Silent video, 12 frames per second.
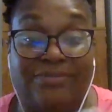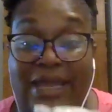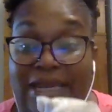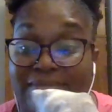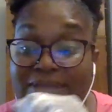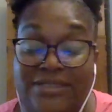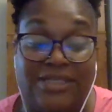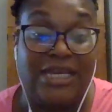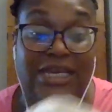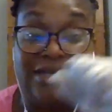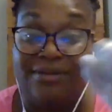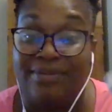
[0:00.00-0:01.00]
by any means,
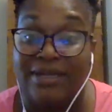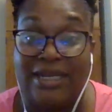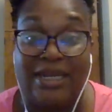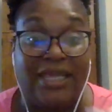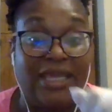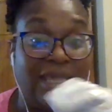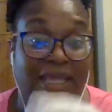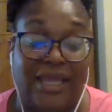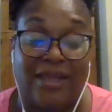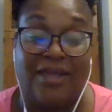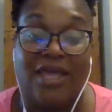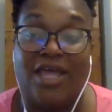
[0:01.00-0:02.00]
any little bit that they can
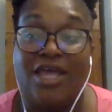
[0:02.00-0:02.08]
get.